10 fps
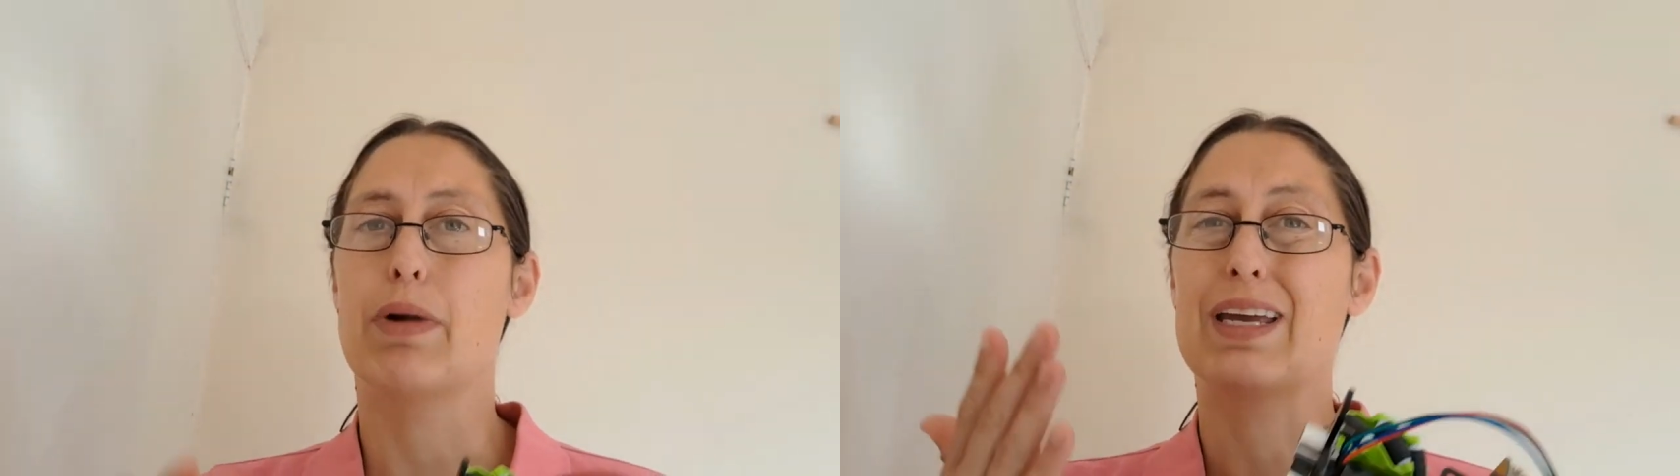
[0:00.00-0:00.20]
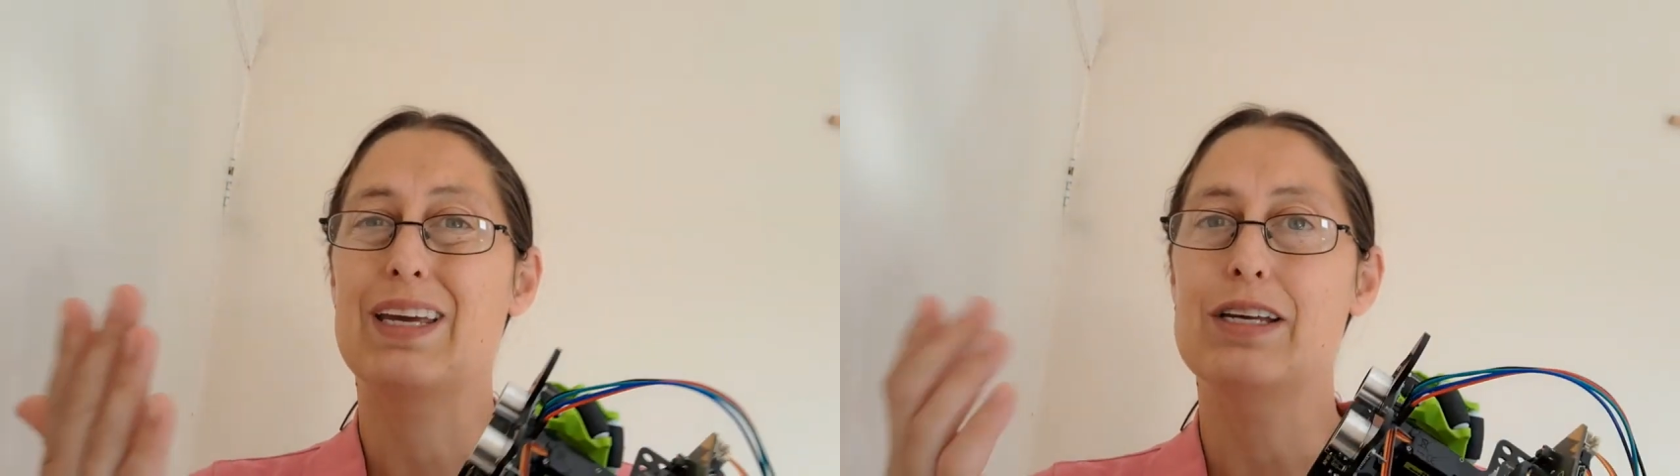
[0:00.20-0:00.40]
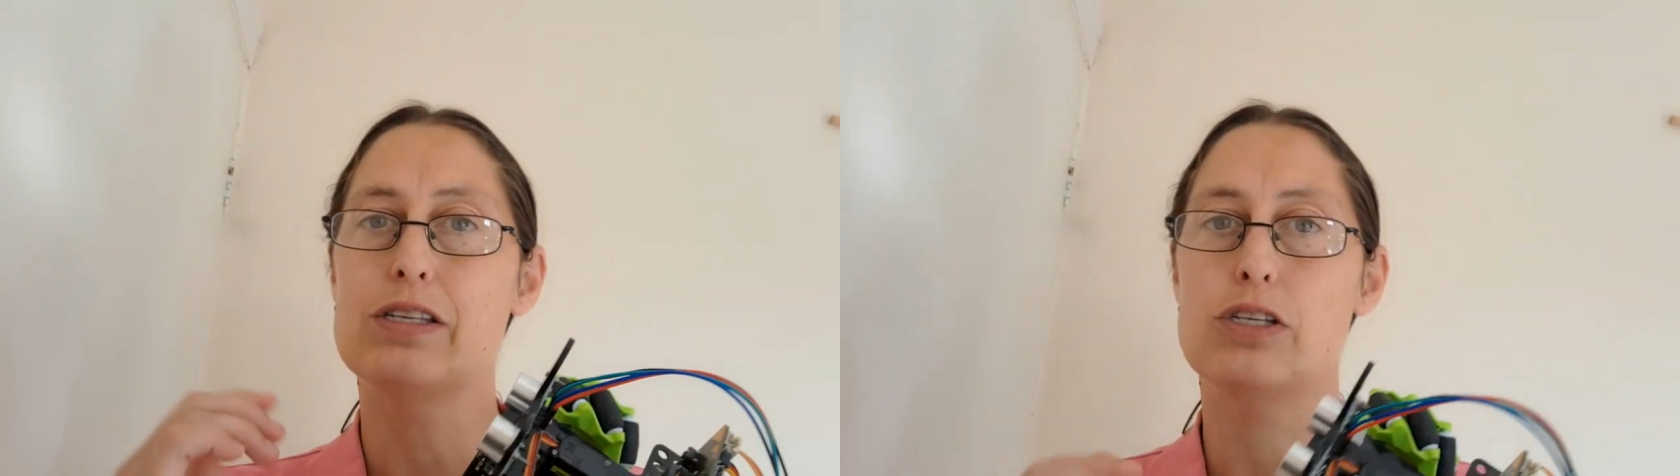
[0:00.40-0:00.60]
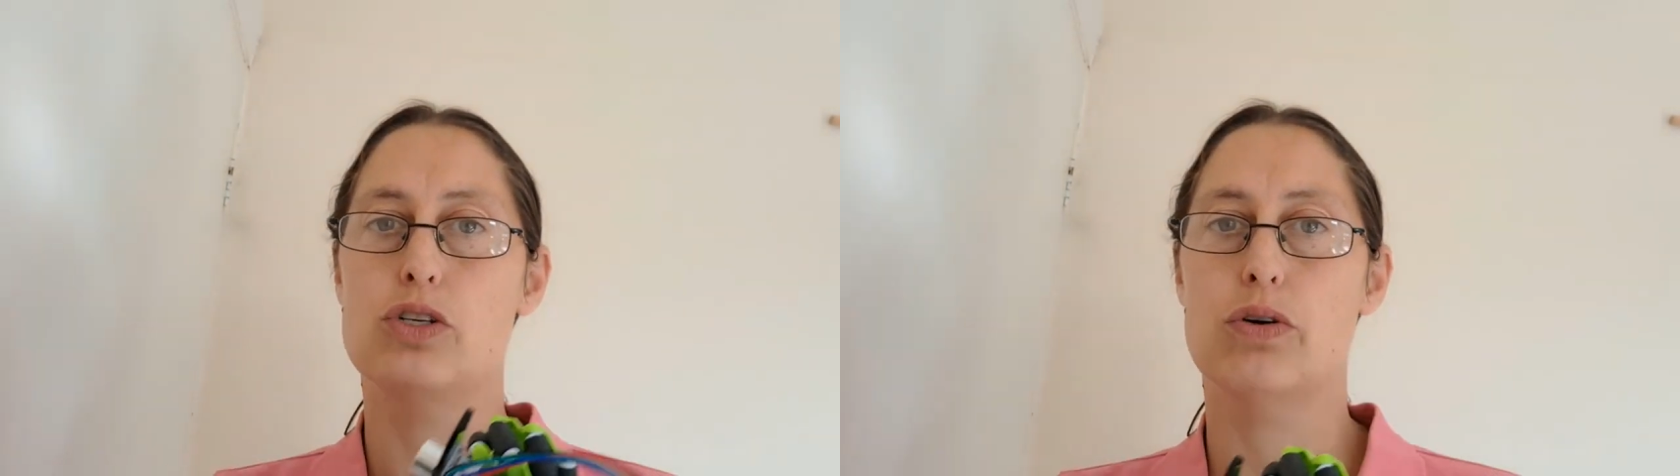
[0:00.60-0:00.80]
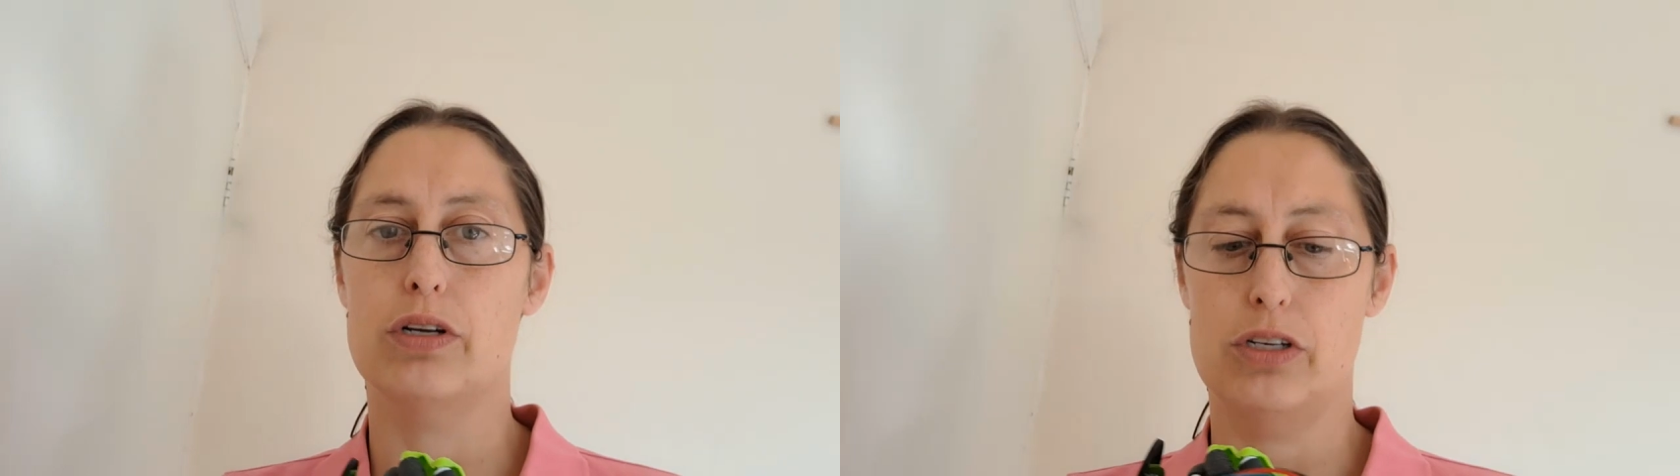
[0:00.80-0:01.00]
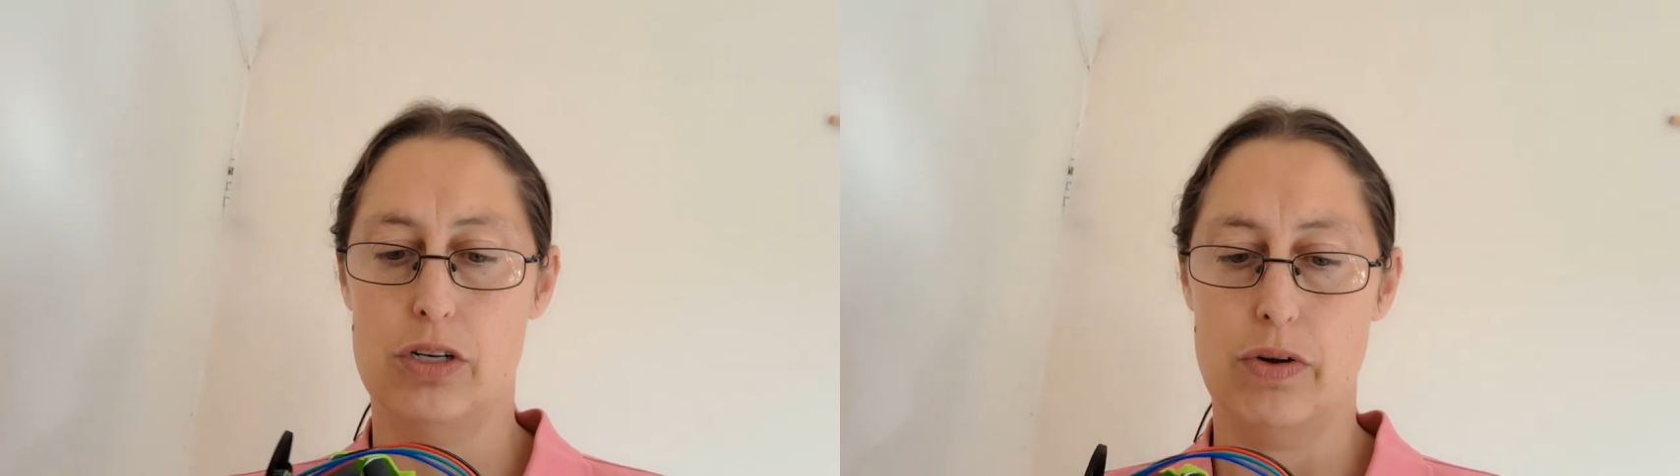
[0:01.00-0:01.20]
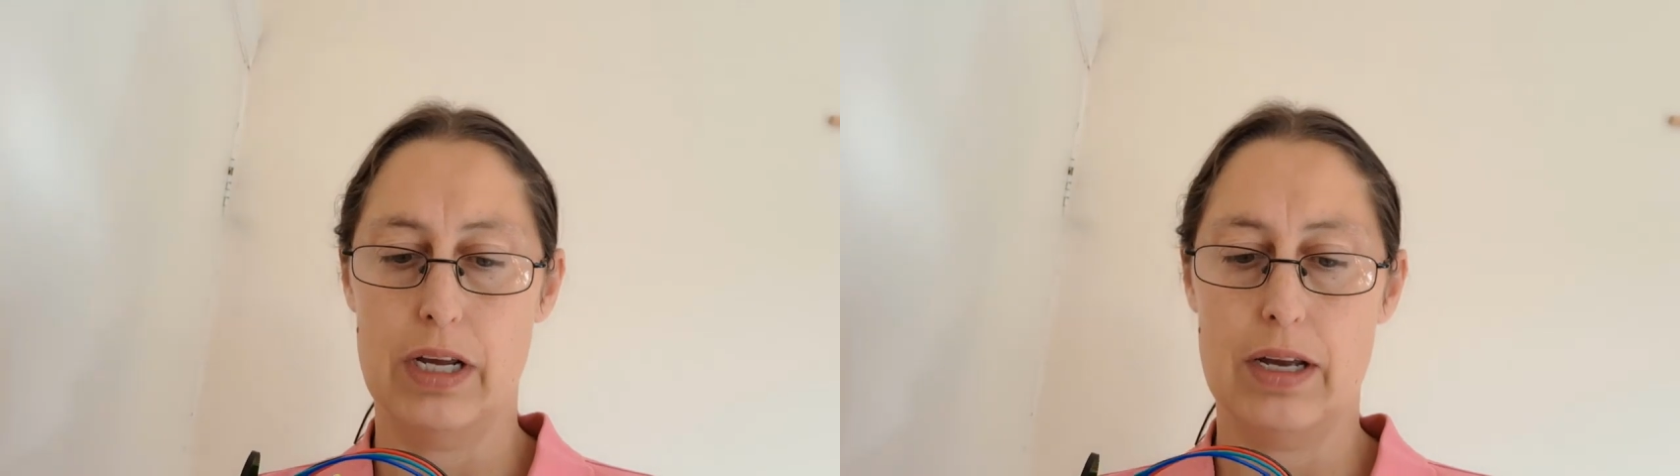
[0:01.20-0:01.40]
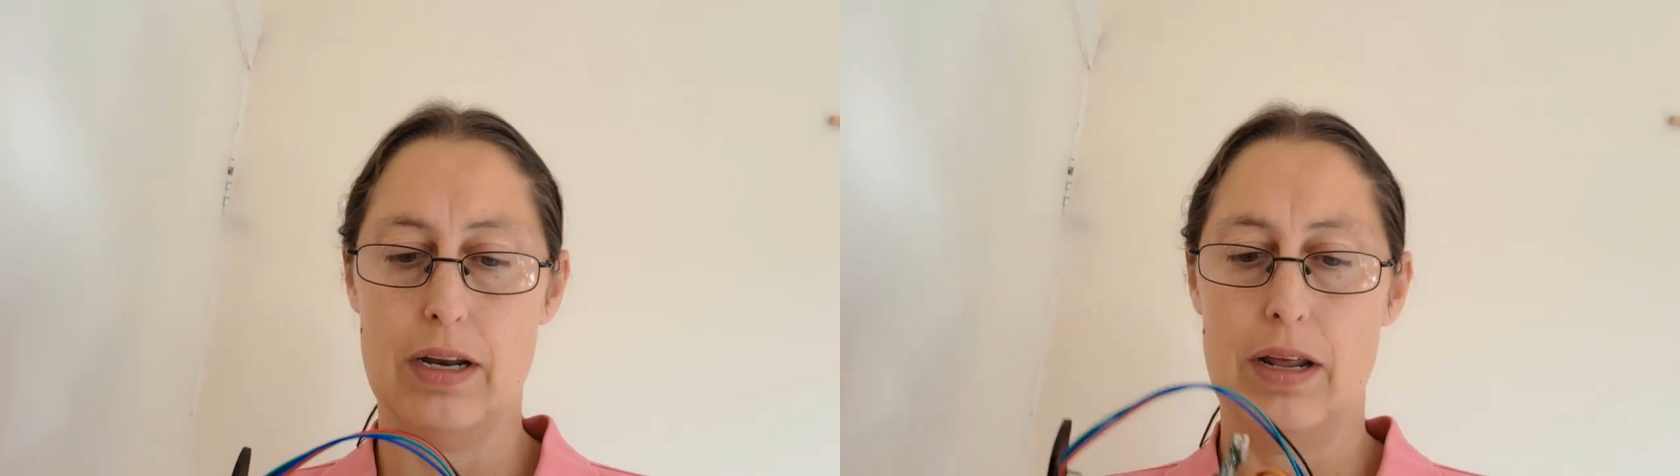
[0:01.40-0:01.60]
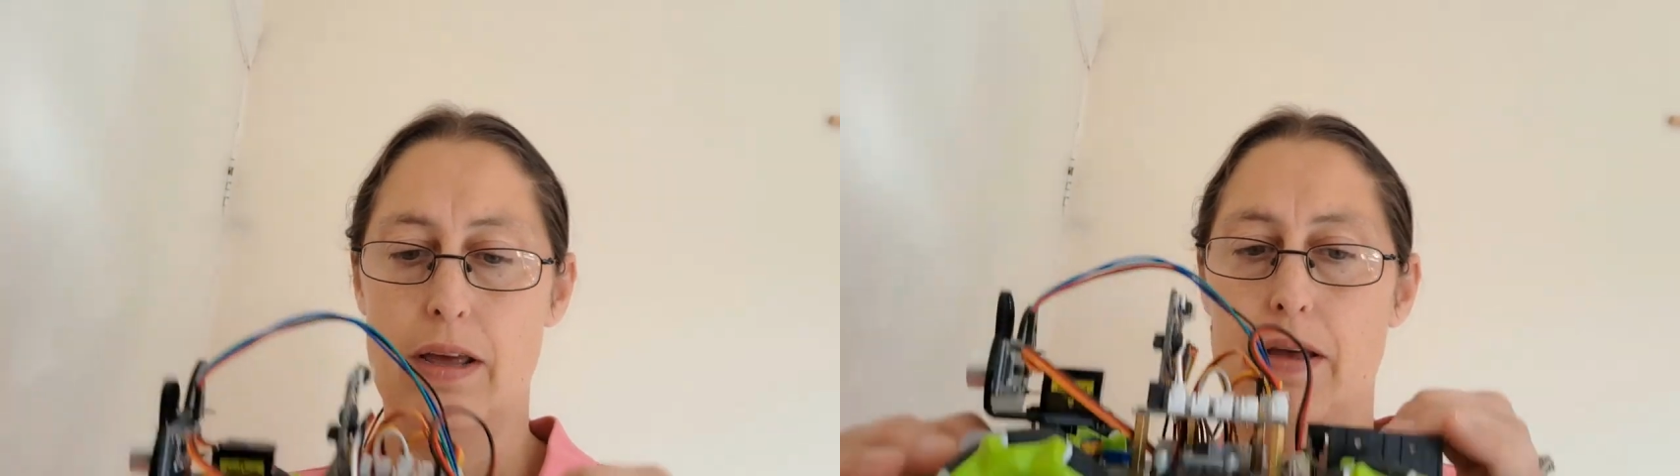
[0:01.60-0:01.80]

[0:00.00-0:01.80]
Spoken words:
My kids enjoyed doing it.